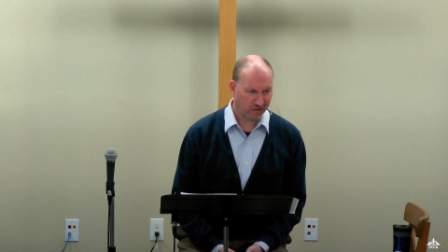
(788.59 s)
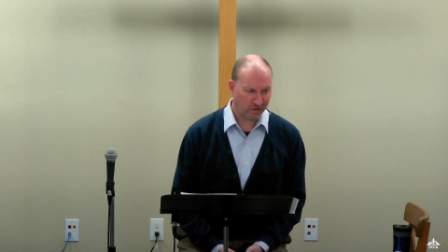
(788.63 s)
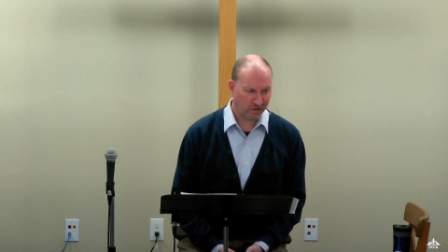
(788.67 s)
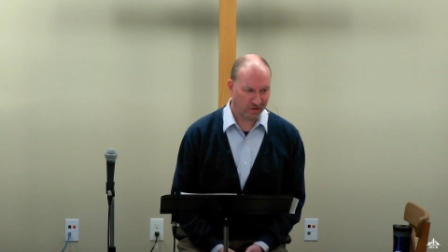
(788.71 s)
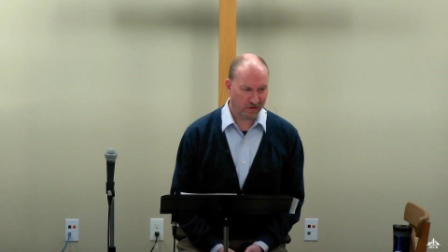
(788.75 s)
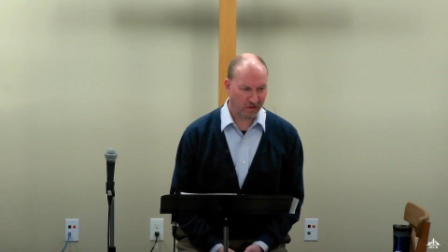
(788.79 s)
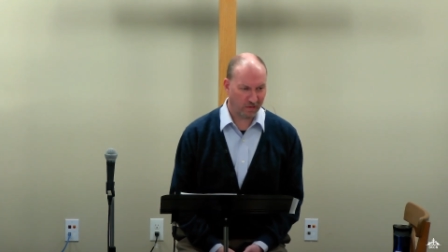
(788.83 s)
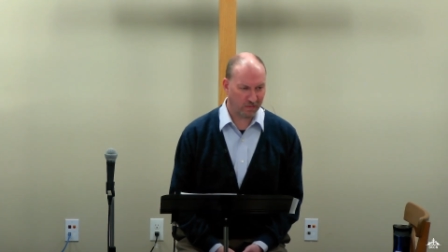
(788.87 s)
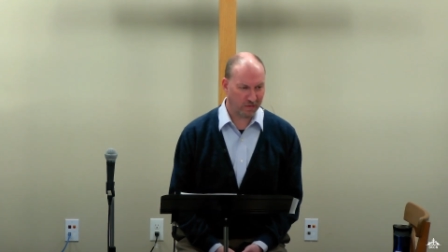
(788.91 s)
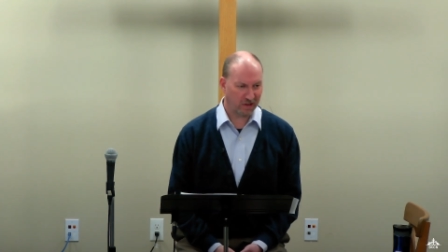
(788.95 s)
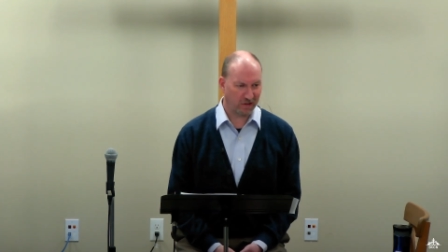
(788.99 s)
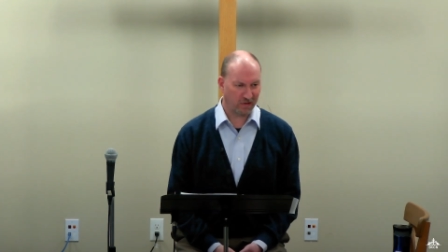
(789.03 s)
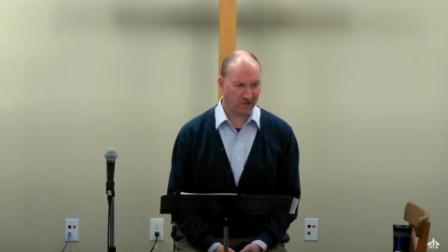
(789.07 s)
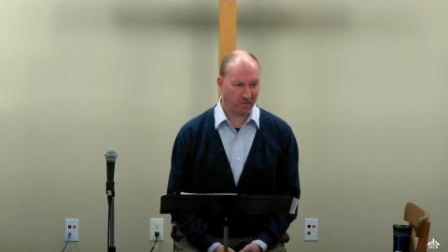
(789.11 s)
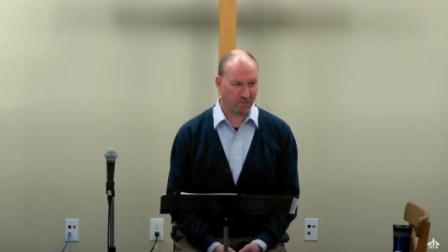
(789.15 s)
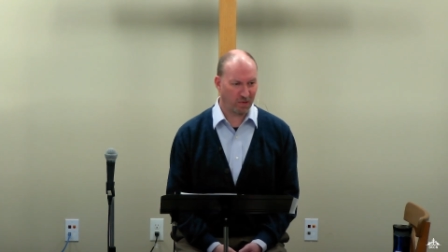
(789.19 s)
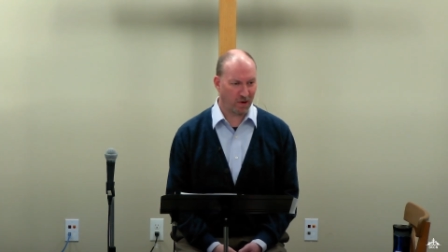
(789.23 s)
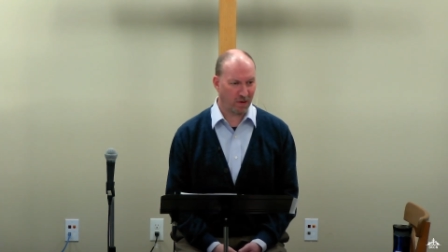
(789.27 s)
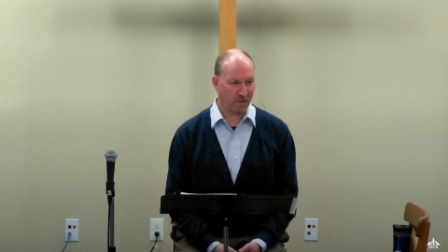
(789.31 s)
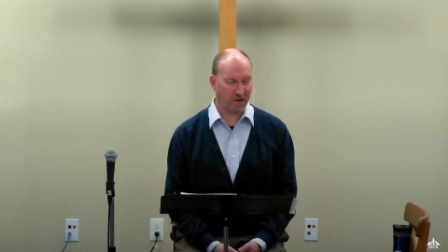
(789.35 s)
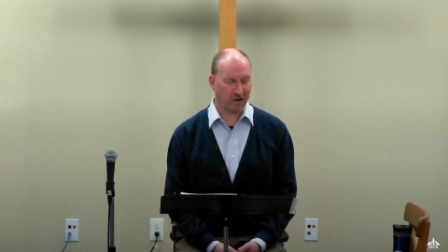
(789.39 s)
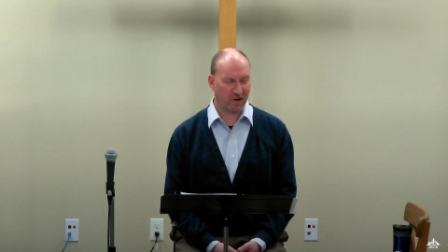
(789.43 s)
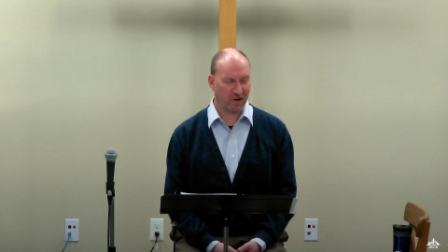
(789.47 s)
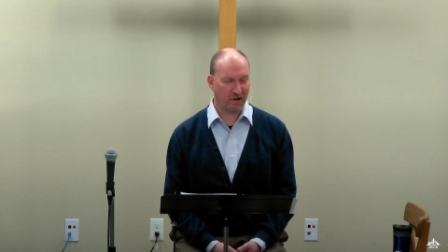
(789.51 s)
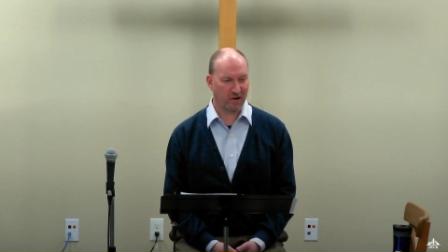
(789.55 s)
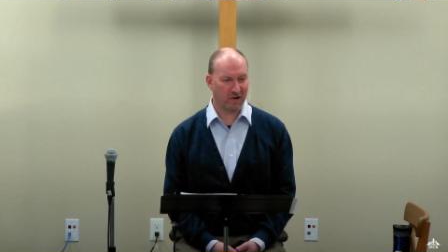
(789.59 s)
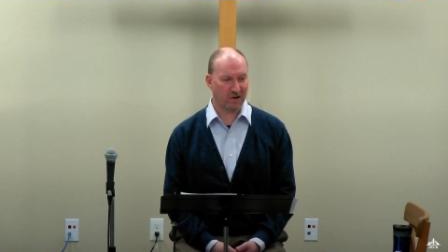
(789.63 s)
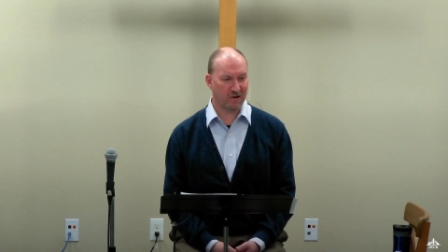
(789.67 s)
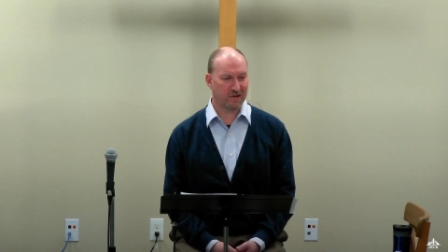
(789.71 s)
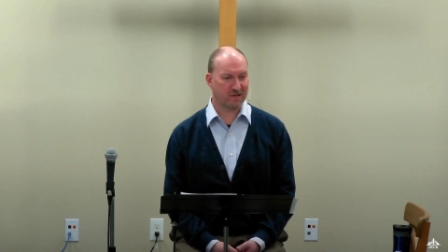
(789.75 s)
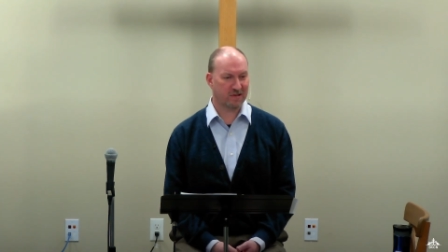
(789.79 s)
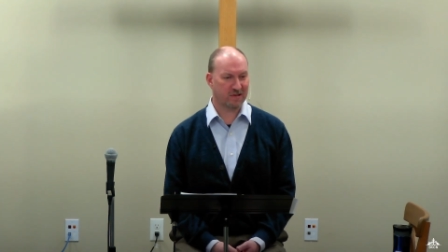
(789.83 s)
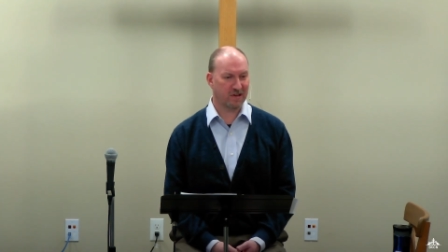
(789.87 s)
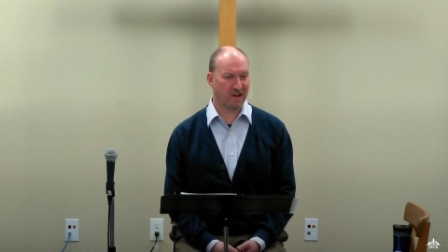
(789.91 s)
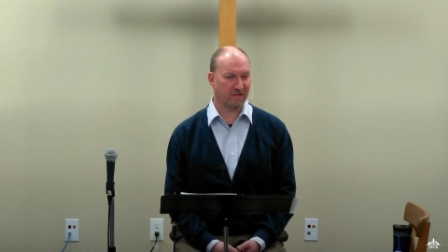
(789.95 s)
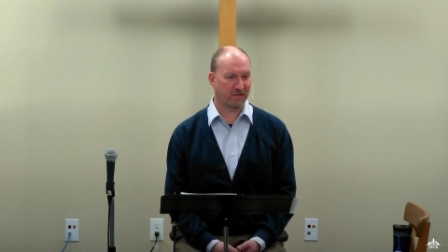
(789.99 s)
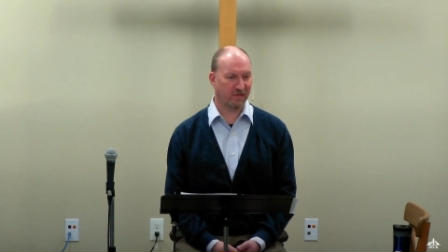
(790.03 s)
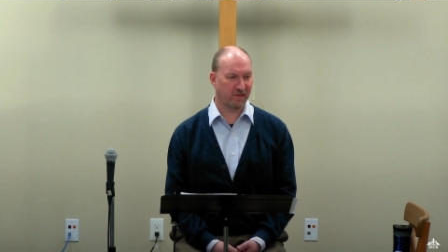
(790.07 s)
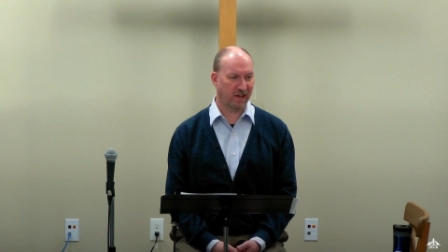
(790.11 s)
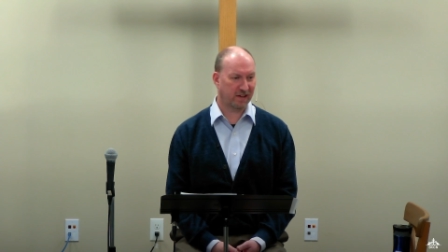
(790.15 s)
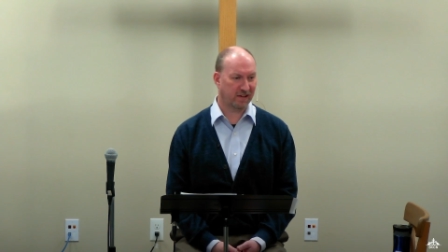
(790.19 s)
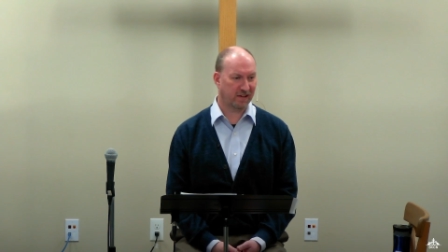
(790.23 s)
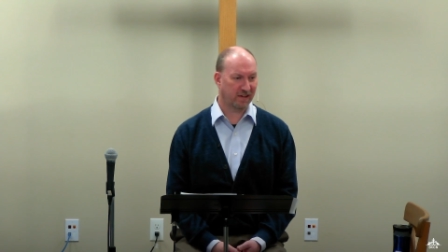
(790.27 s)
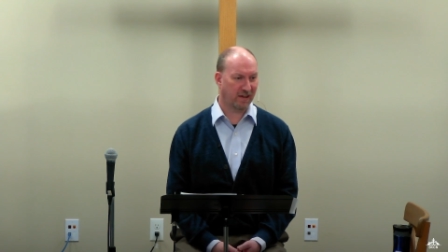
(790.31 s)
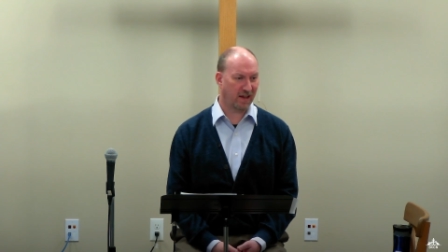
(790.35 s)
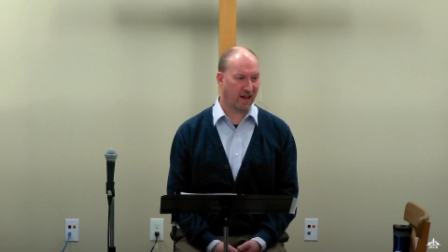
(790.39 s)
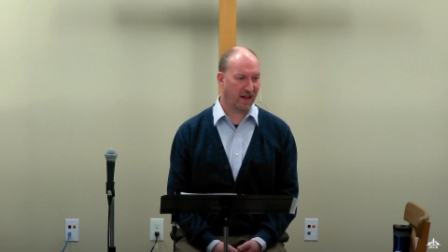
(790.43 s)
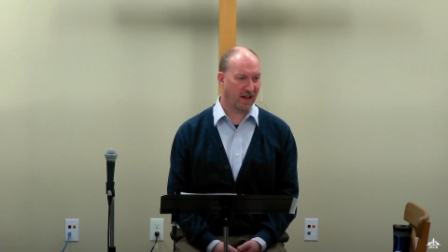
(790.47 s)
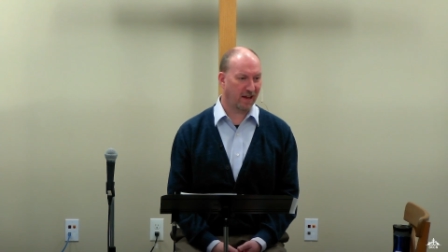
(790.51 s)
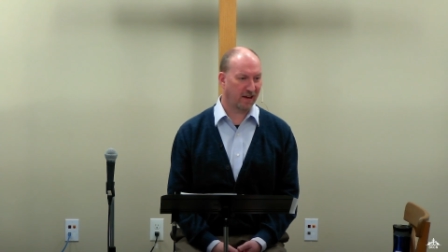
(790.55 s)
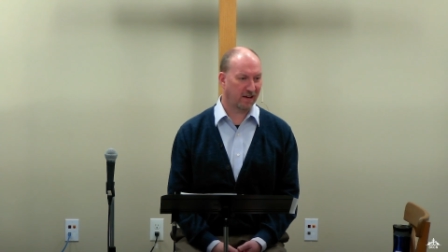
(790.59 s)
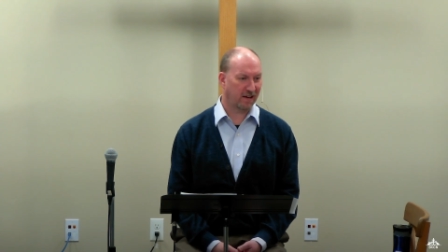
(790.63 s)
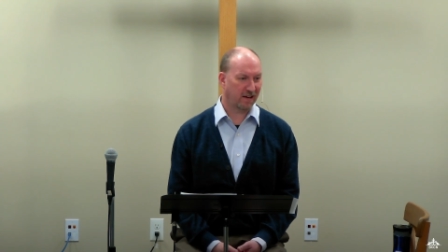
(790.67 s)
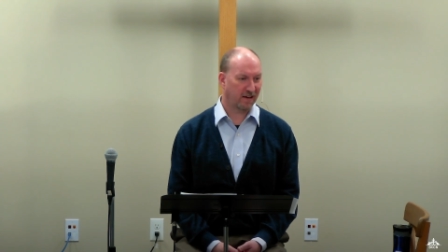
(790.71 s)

I mean, you've probably heard stuff like that.